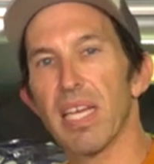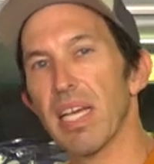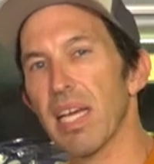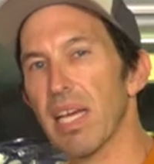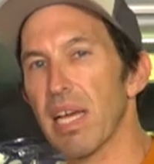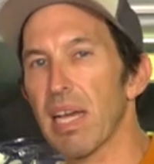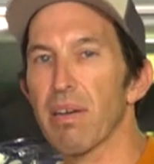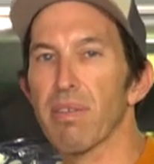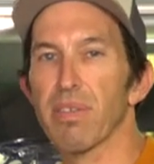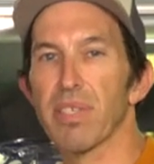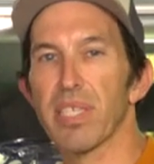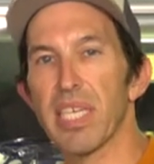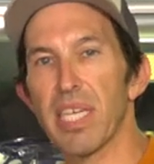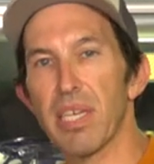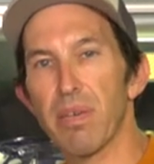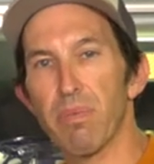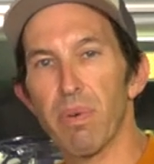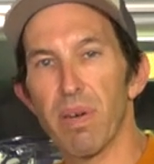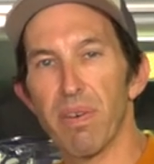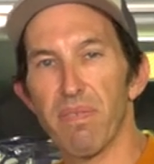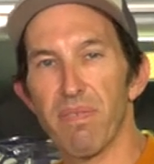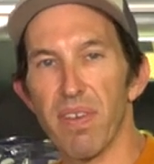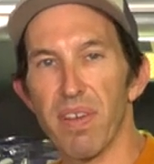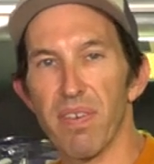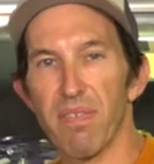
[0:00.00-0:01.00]
L T
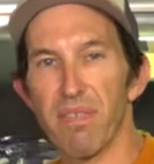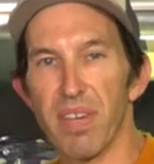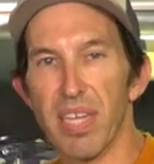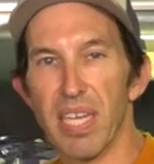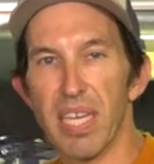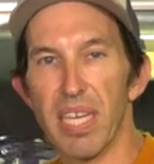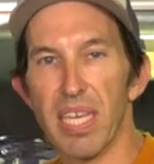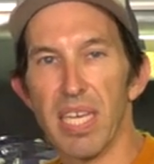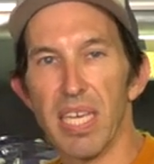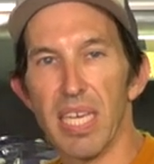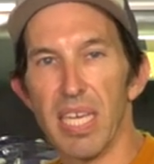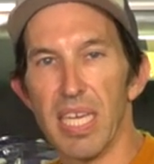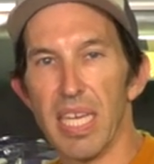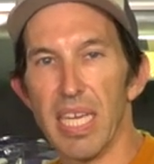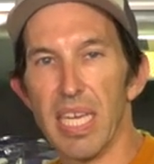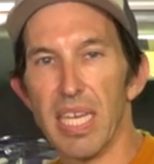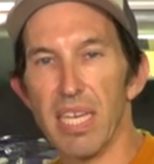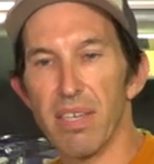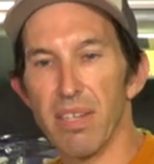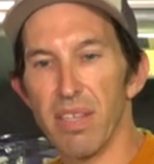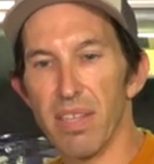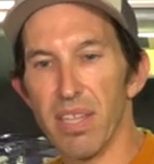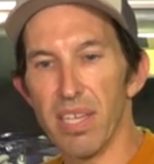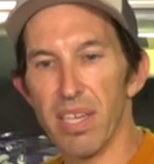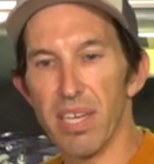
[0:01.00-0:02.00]
one fifty
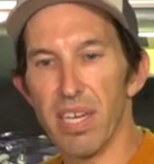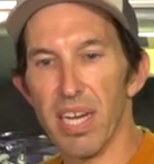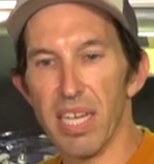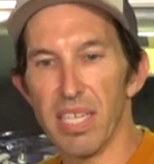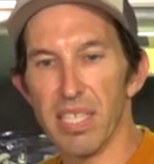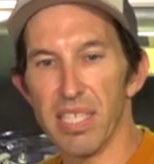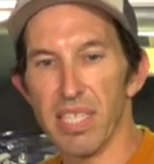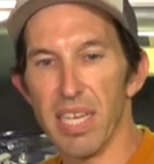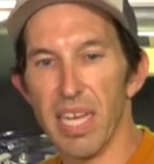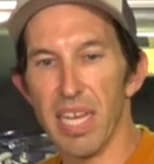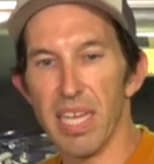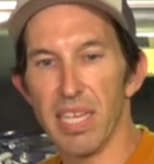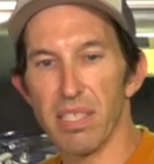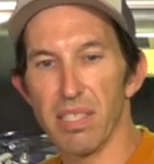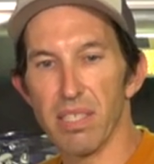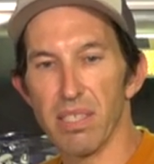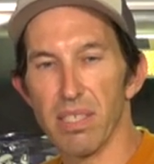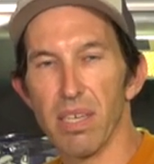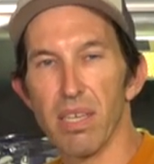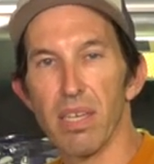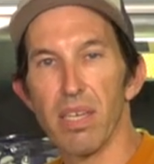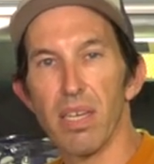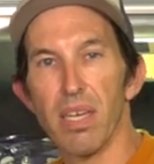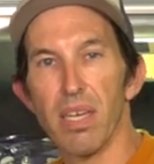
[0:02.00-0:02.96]
into the United States.